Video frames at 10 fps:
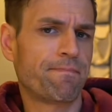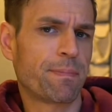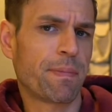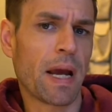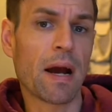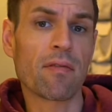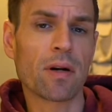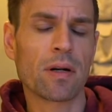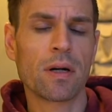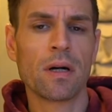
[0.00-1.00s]

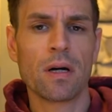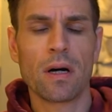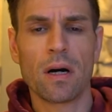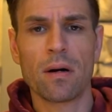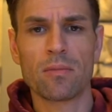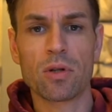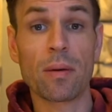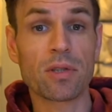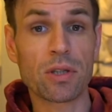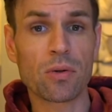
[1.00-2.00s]
ever. So
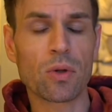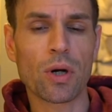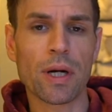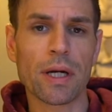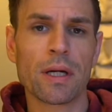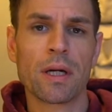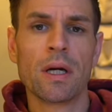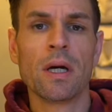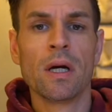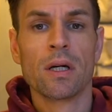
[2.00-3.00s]
I'm still learning.
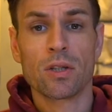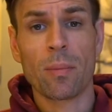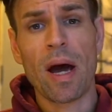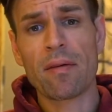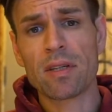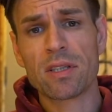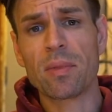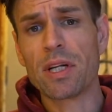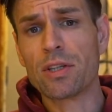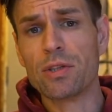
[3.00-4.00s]
So I'm having
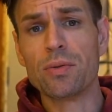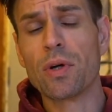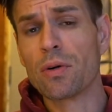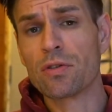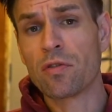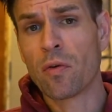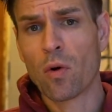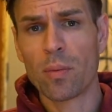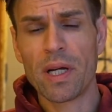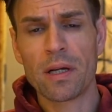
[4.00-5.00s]
somebody do those
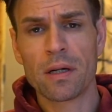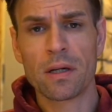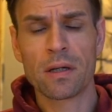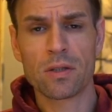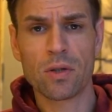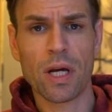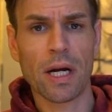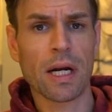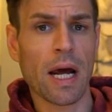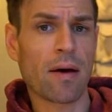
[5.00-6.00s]
for me so that I
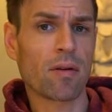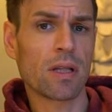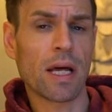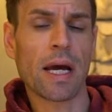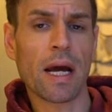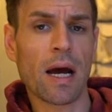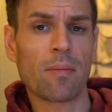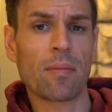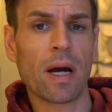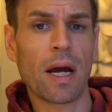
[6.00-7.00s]
can have a leg
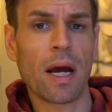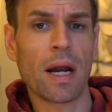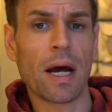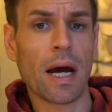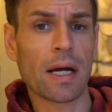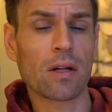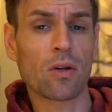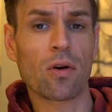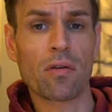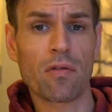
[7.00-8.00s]
up and I can
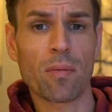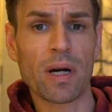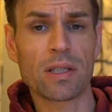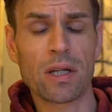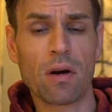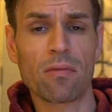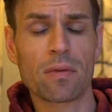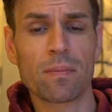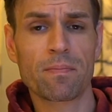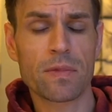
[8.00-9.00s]
learn for myself.
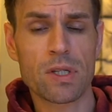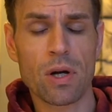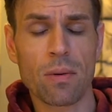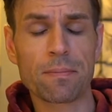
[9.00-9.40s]
So